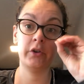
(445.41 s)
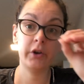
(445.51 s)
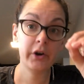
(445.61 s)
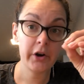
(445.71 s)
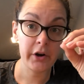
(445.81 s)

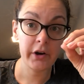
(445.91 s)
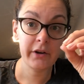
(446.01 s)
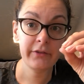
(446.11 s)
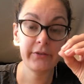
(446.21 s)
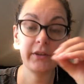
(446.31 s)

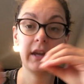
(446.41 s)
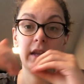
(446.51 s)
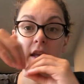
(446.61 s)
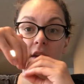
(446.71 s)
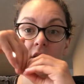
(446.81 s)
nerve
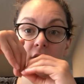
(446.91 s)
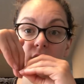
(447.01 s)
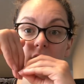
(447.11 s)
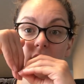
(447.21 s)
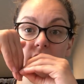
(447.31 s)
can get
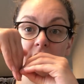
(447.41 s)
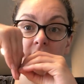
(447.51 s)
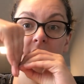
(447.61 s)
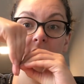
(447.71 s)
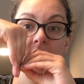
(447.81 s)
used
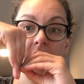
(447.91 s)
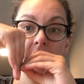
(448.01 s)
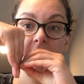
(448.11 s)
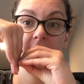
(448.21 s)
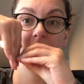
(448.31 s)
to,
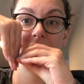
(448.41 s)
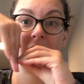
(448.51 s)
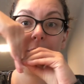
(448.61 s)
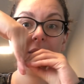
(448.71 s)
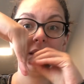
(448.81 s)
because what's
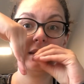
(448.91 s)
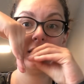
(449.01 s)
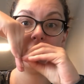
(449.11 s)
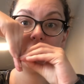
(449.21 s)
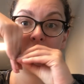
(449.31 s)
happening is
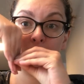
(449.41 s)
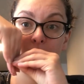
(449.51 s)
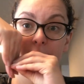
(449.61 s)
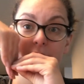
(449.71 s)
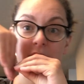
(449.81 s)
that
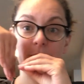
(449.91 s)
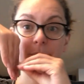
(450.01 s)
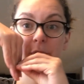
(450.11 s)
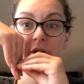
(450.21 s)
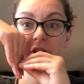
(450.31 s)
bulge is
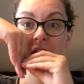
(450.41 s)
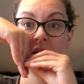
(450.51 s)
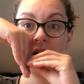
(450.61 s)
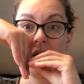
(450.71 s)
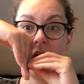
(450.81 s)

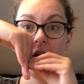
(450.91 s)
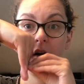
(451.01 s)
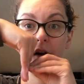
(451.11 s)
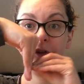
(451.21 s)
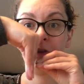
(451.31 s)
pushing
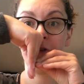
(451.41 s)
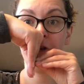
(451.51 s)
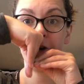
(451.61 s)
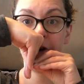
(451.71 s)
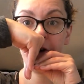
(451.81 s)
on your
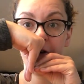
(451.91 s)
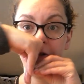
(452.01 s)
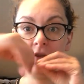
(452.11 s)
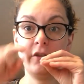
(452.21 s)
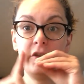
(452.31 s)

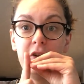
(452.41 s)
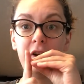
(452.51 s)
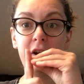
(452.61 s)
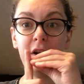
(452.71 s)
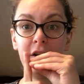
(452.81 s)
nerve, your little
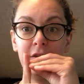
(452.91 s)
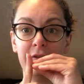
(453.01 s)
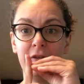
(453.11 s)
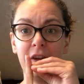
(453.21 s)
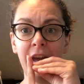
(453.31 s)

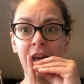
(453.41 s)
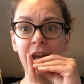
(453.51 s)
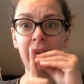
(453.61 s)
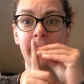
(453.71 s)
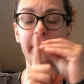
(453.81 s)
nerve,
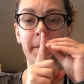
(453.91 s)
okay?